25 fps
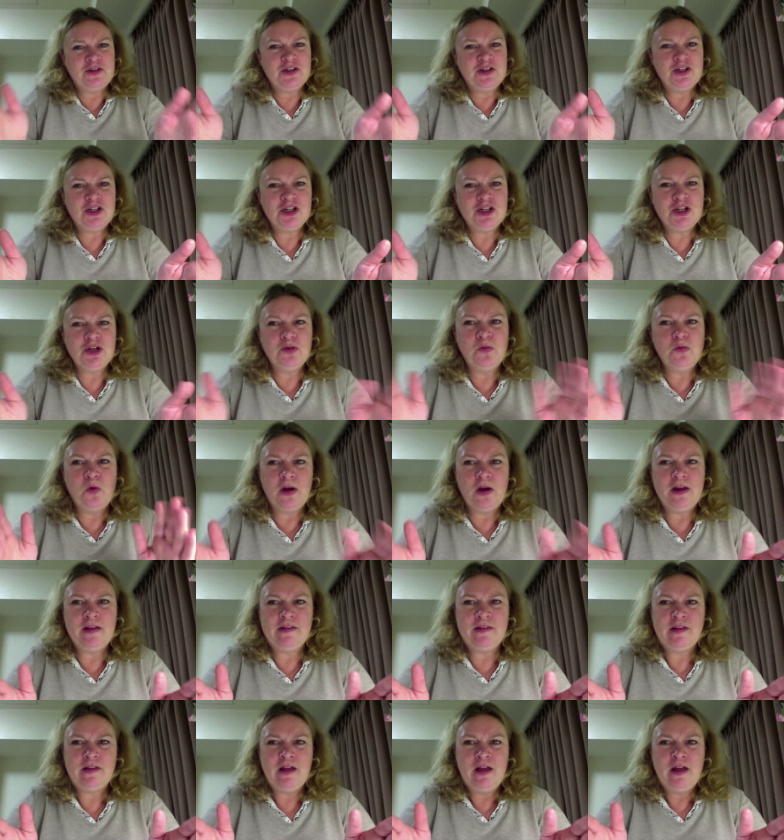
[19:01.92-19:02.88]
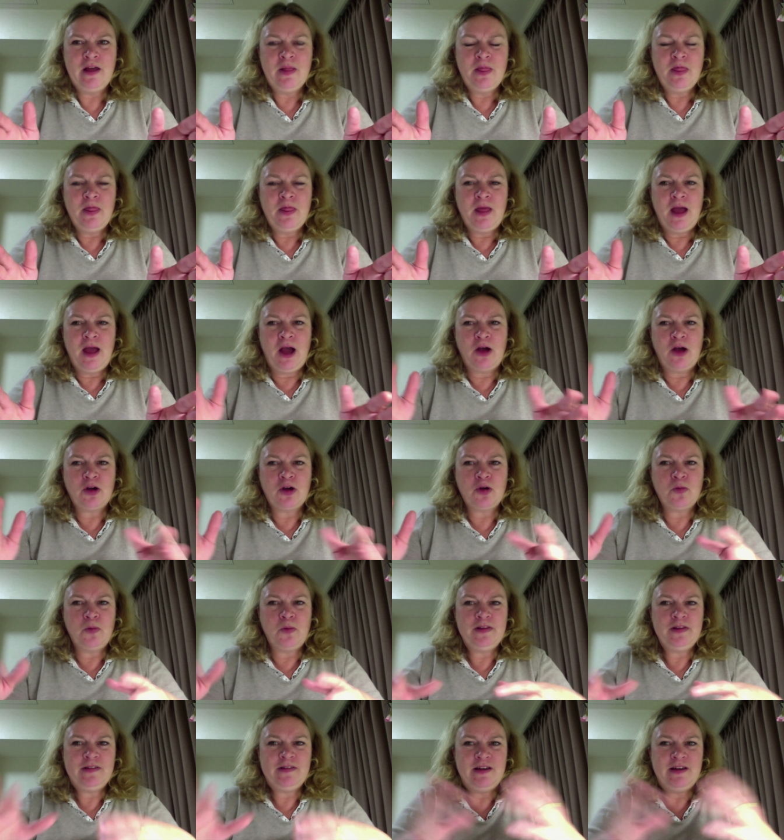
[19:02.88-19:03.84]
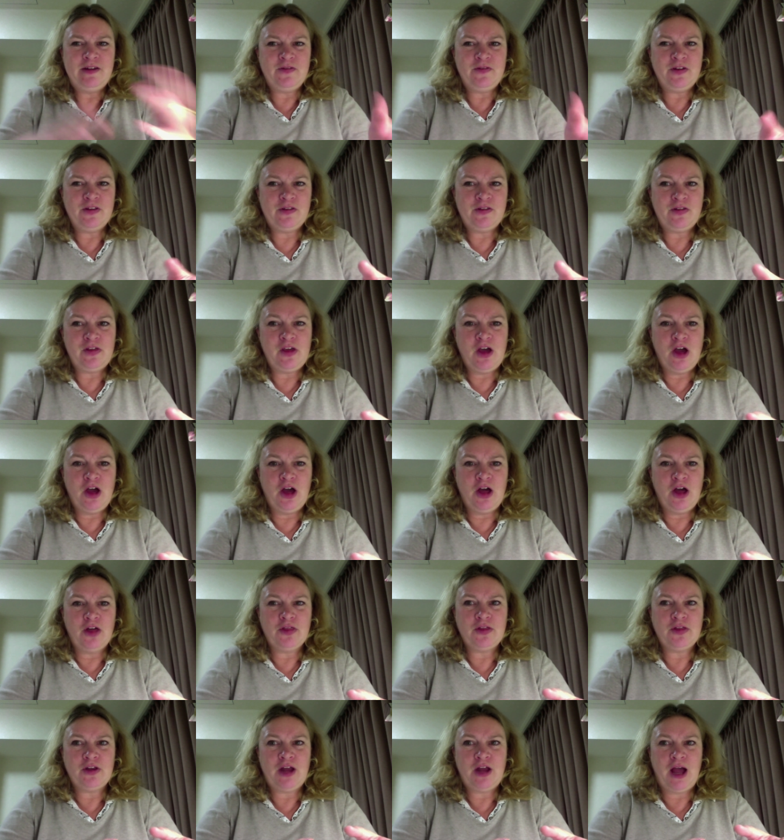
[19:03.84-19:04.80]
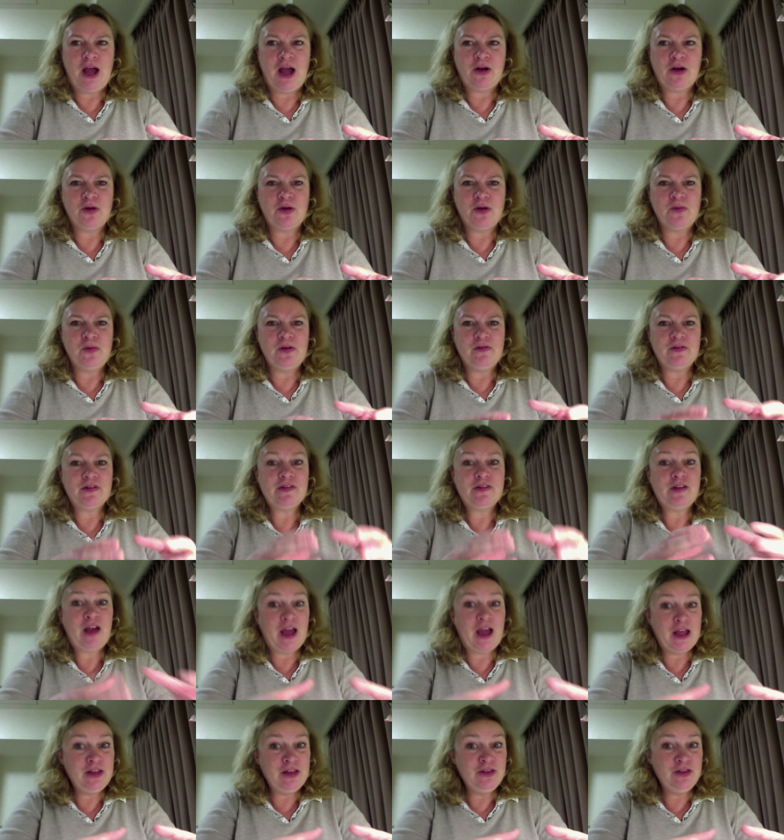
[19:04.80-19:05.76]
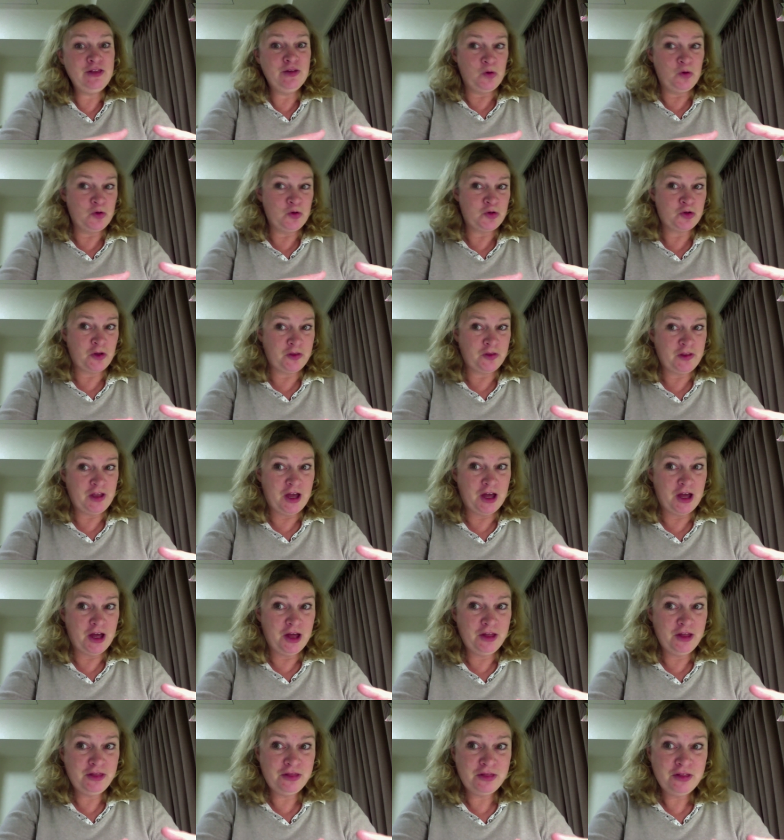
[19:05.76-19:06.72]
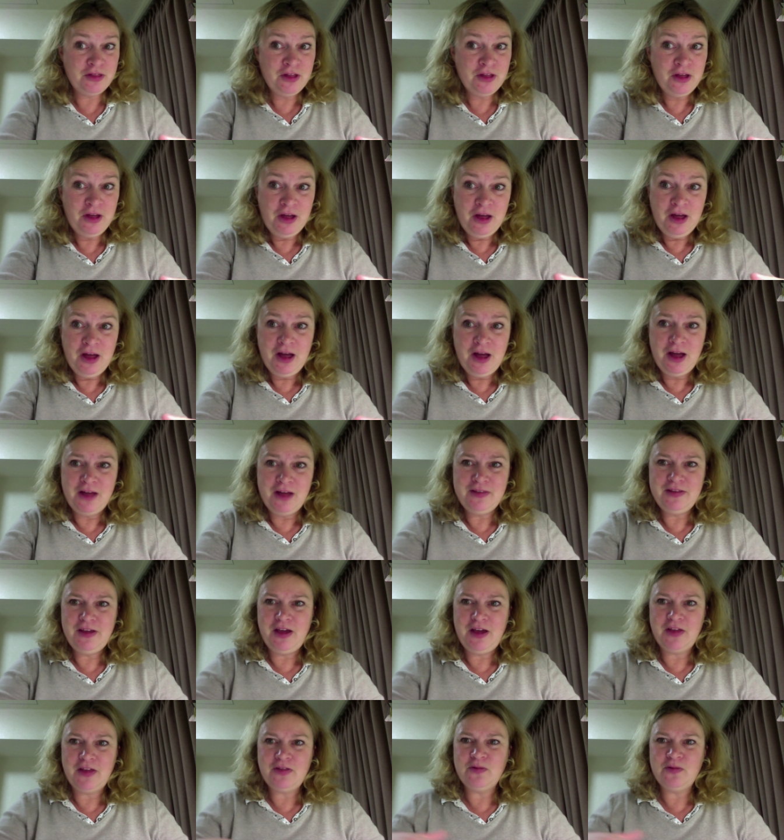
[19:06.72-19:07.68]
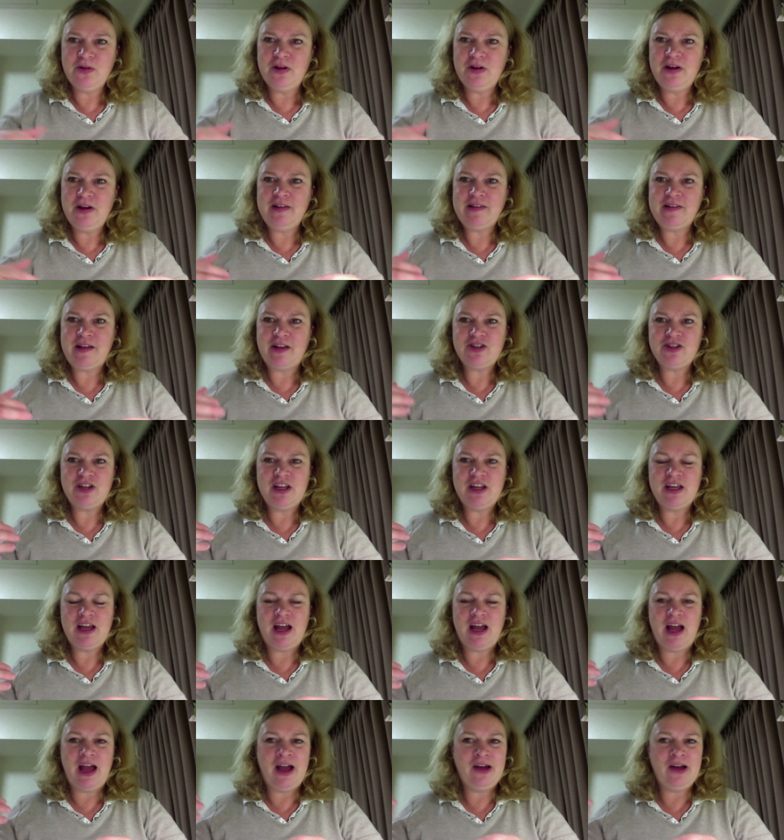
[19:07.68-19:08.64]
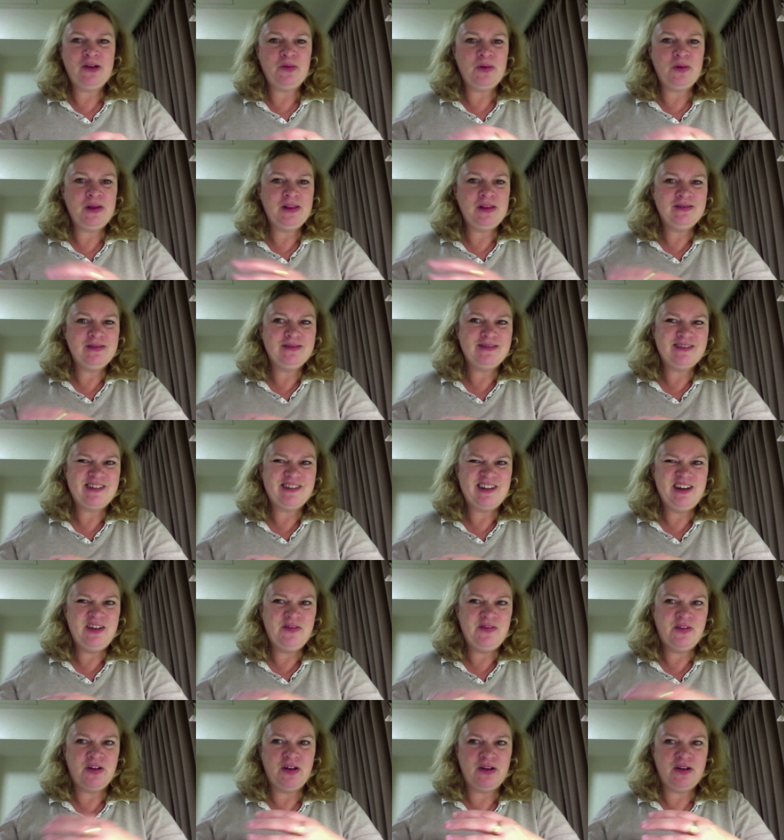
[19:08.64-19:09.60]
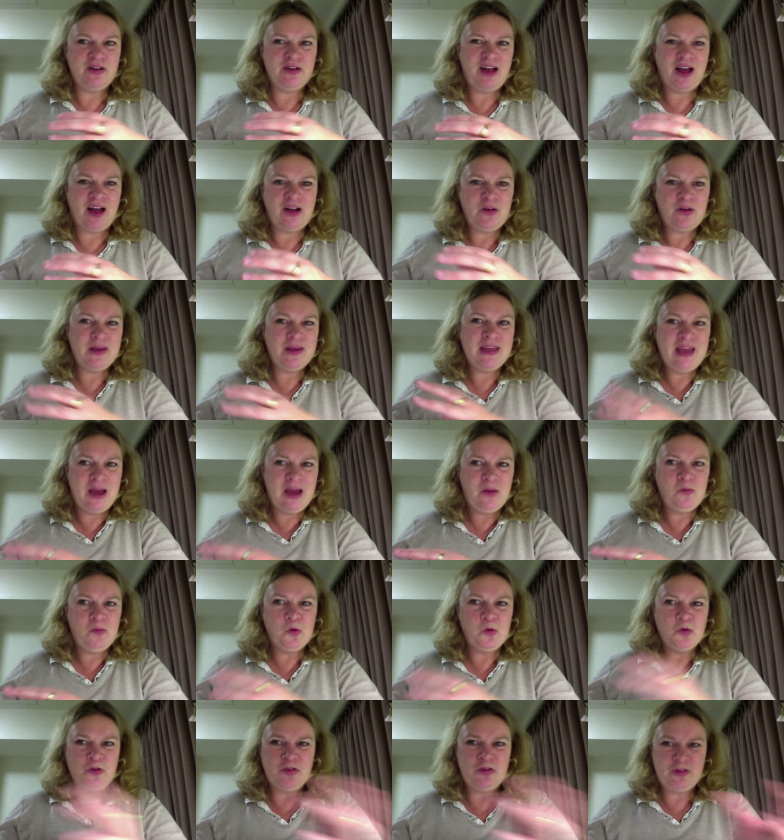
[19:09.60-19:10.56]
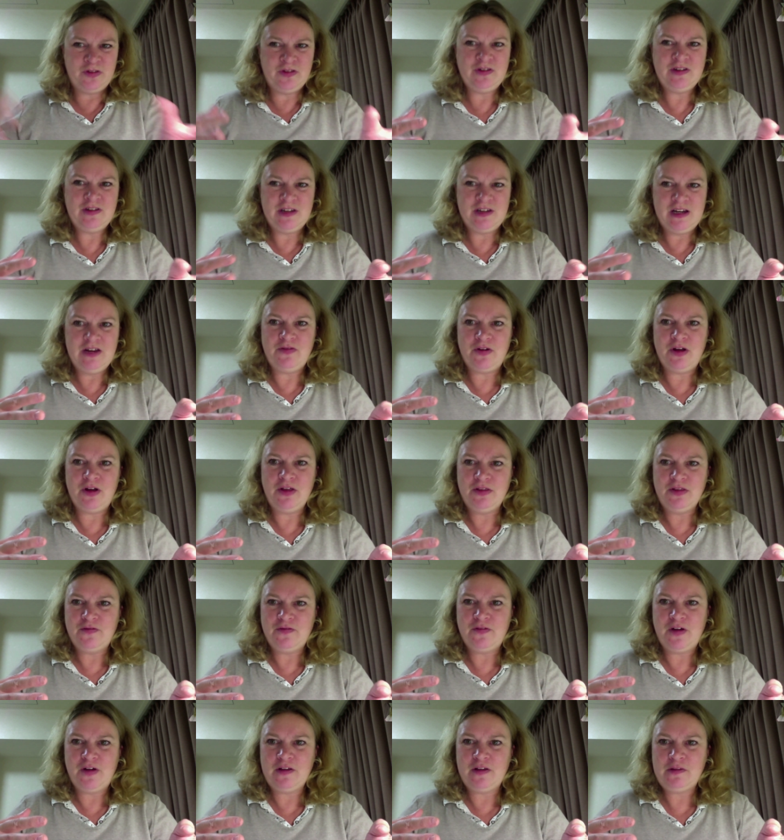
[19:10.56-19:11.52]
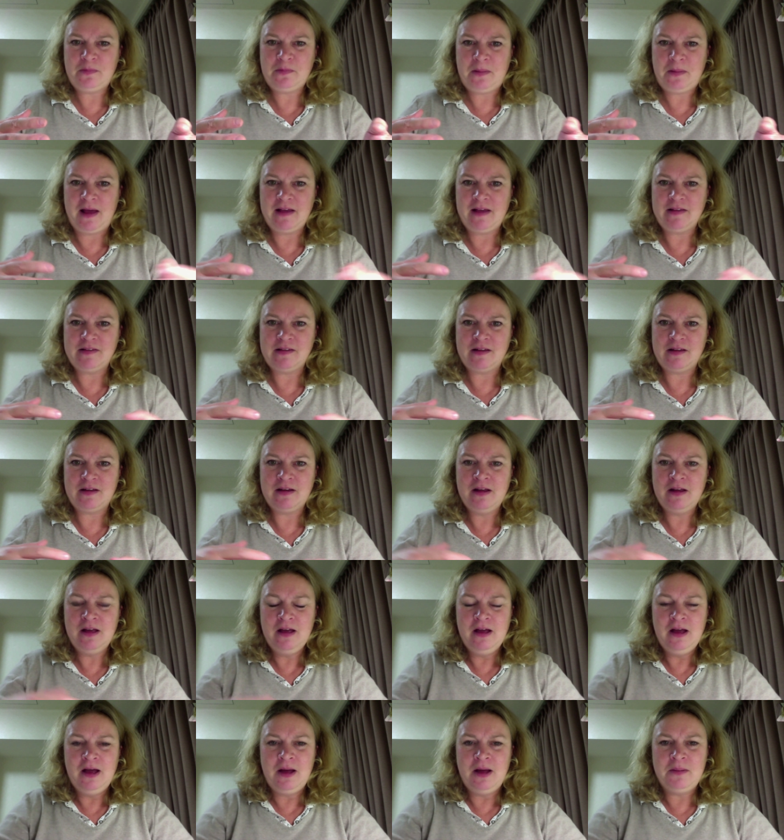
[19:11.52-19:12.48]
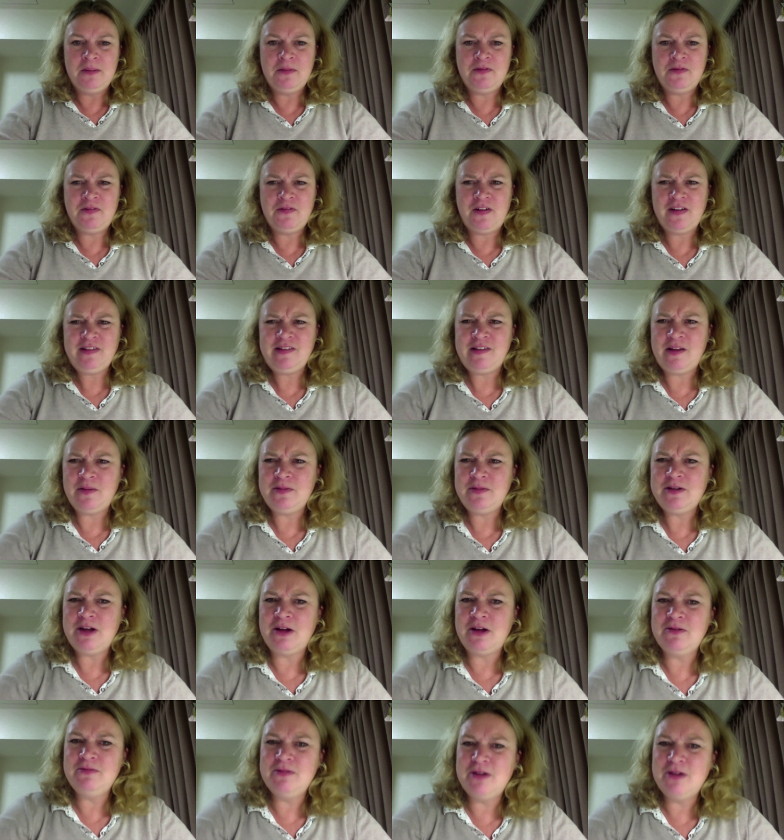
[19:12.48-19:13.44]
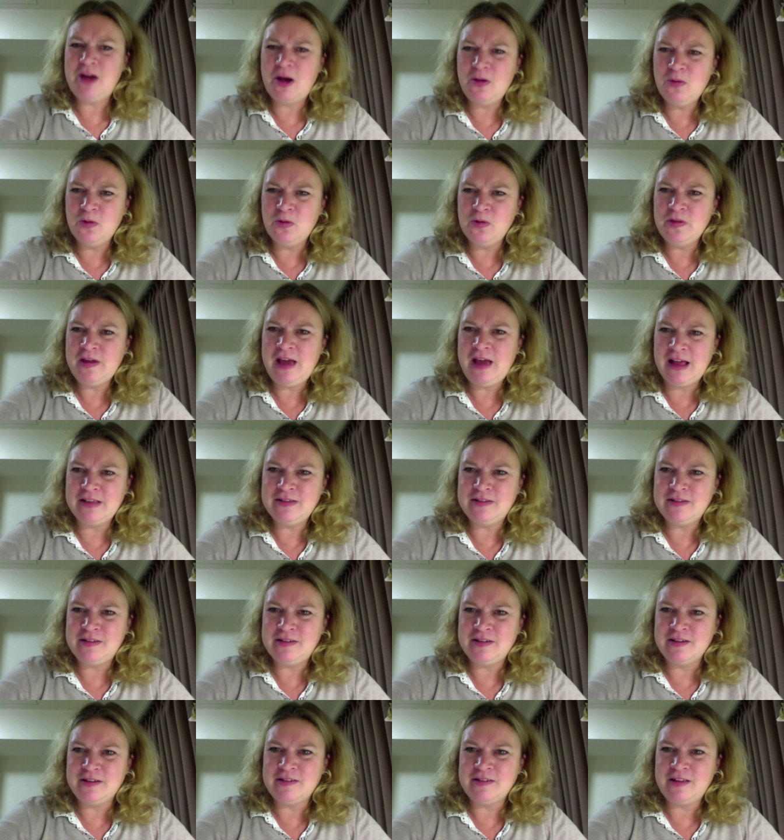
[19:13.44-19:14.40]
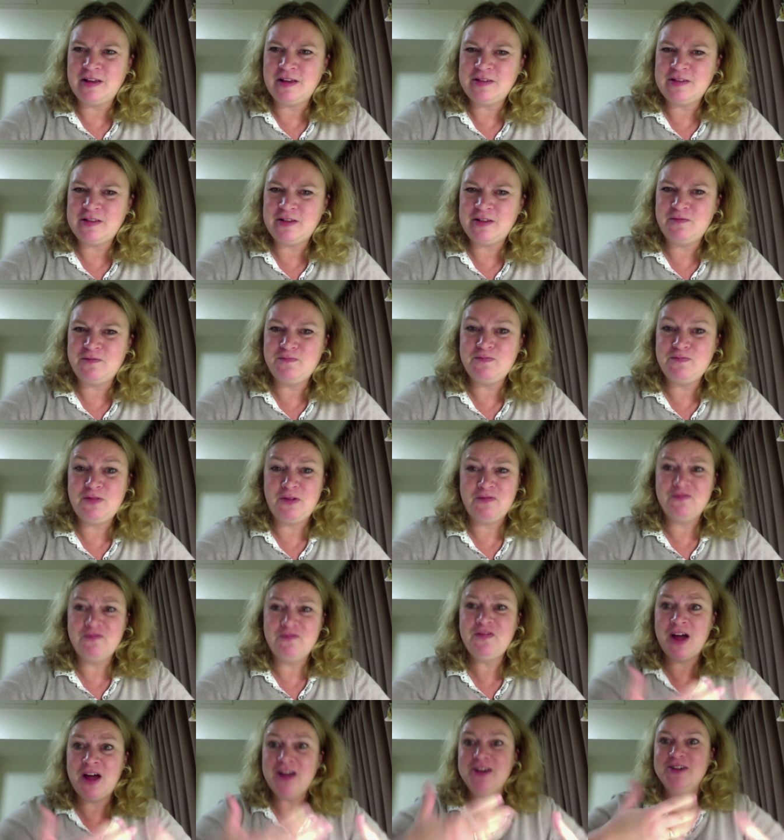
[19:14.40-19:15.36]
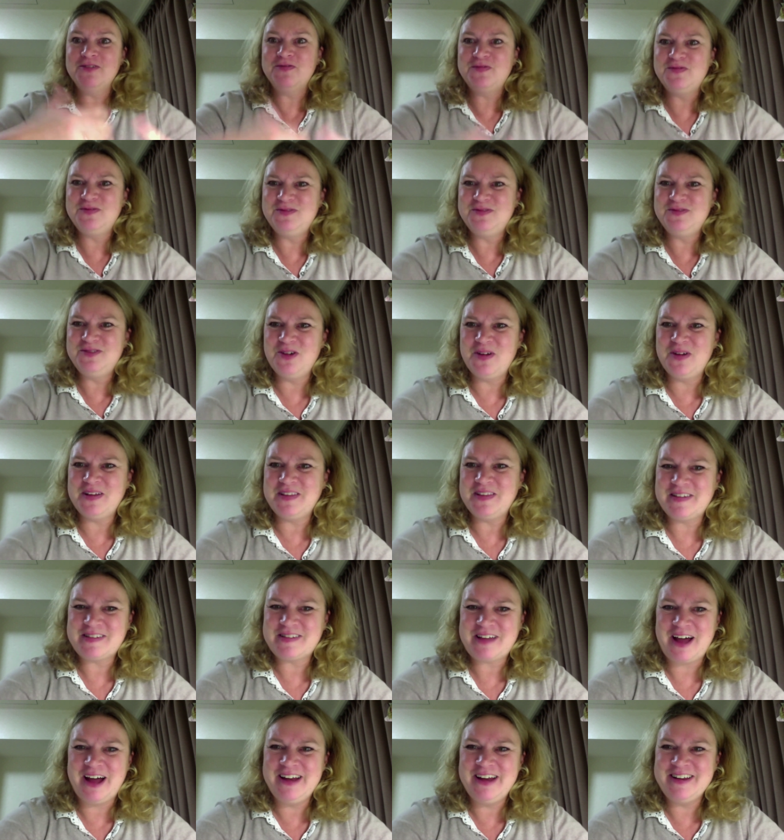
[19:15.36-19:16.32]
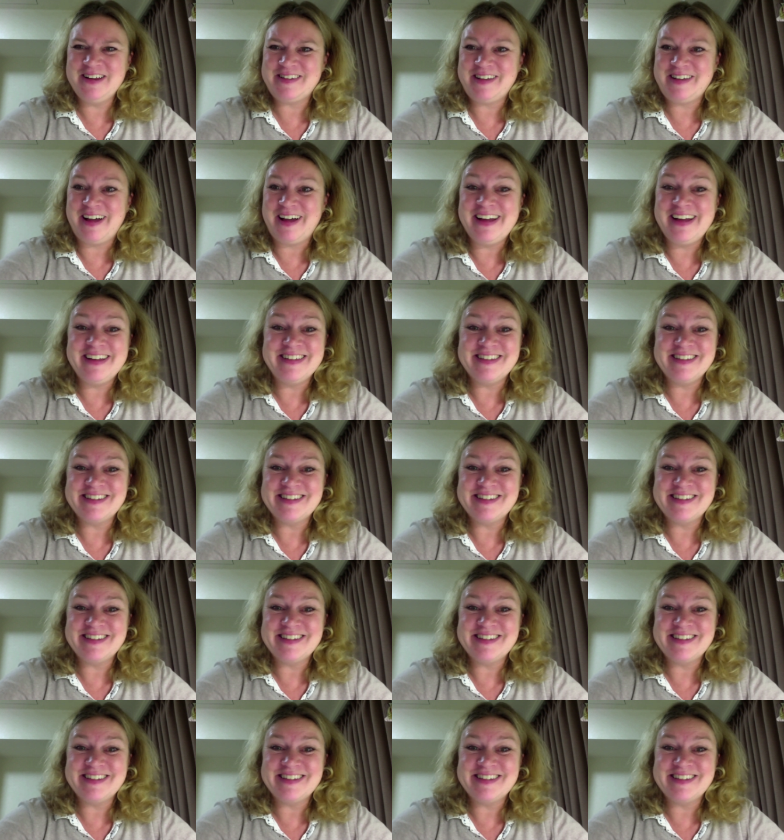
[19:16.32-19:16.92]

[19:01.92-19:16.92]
in two. One is how can we deliver it to the earth and how can we retain the water on the earth? And the other one is actually how do we deliver, how do we get water to deliver it in the first place? And I'm afraid to say we don't know all the answers. That's the, the fun of doing this kind of science.